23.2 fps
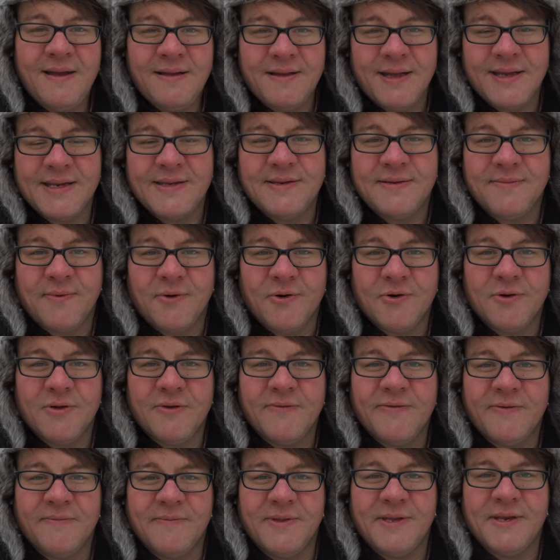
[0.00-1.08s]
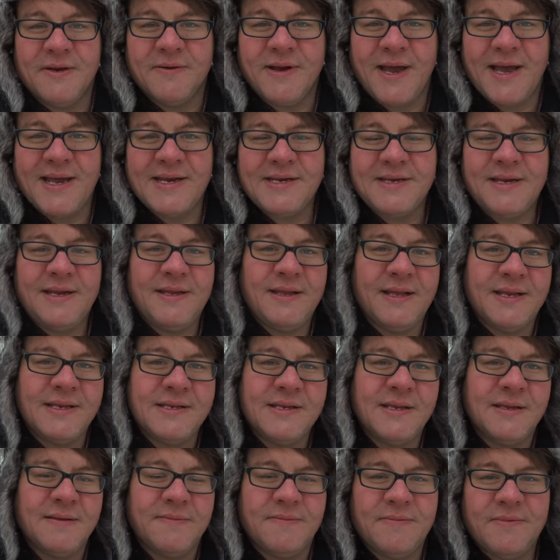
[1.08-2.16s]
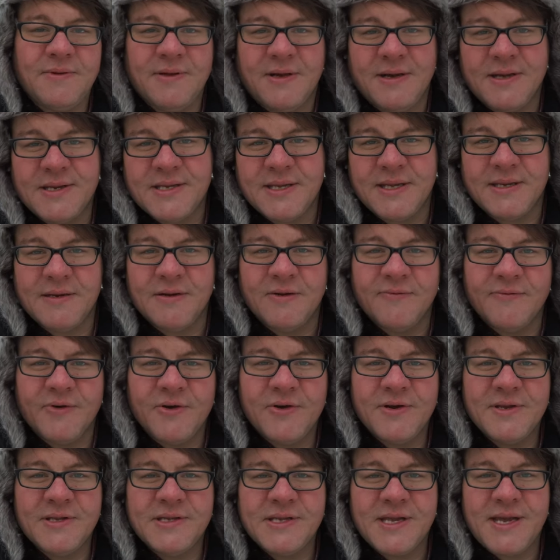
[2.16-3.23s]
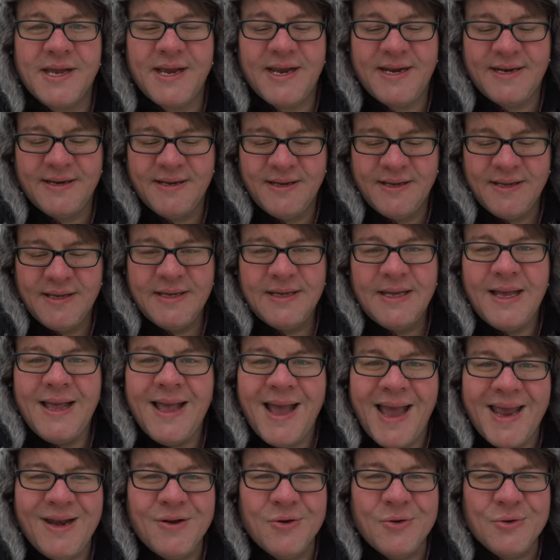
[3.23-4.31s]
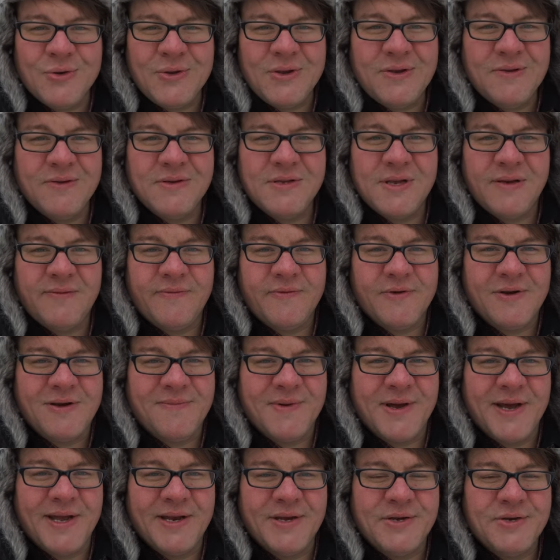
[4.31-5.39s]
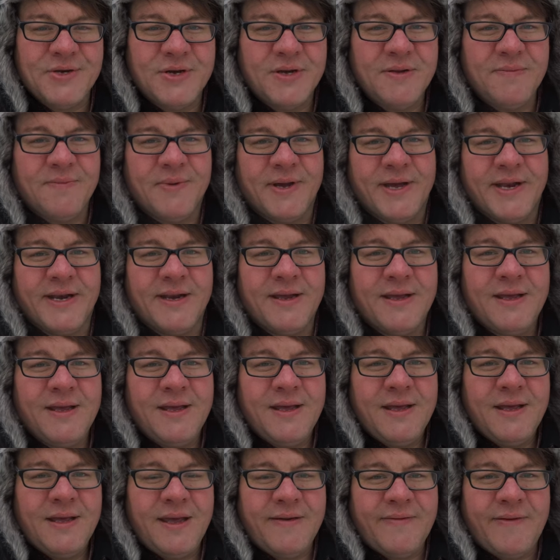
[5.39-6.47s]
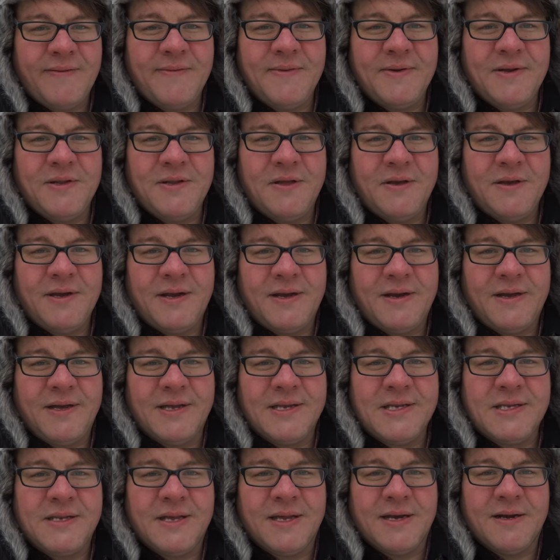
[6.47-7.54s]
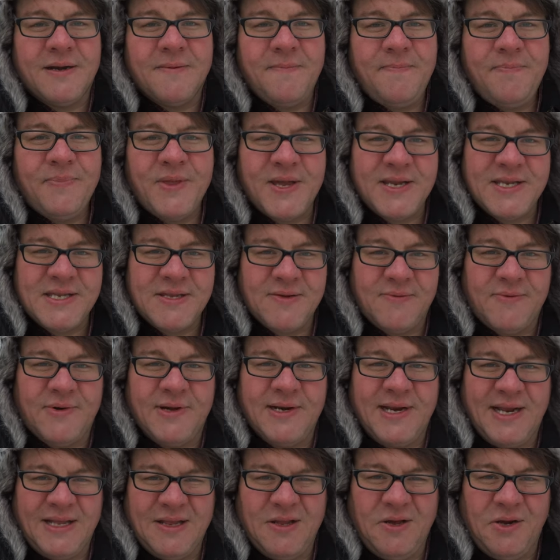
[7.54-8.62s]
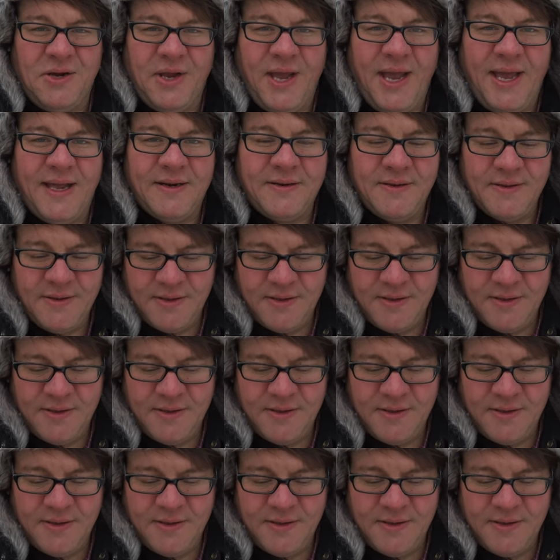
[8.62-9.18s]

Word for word: That's borrowed from Linda Raschke. That's an oscillator of her design. I don't use it very much, but if I'm going to look at an oscillator, that's the one I look at.